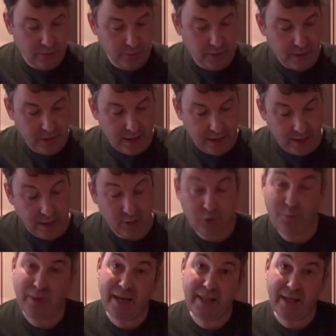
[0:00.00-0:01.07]

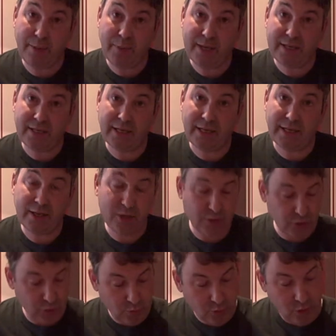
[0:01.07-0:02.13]
to play that, basically,
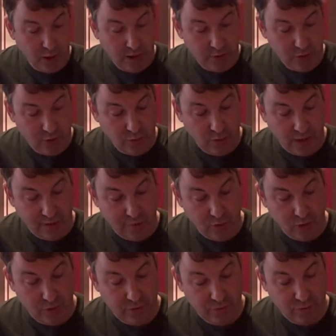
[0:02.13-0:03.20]
because you know have
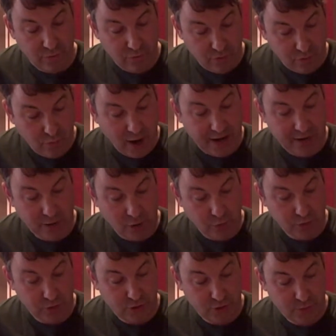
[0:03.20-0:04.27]
all the right
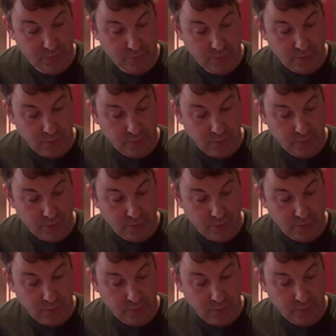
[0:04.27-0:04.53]
notes,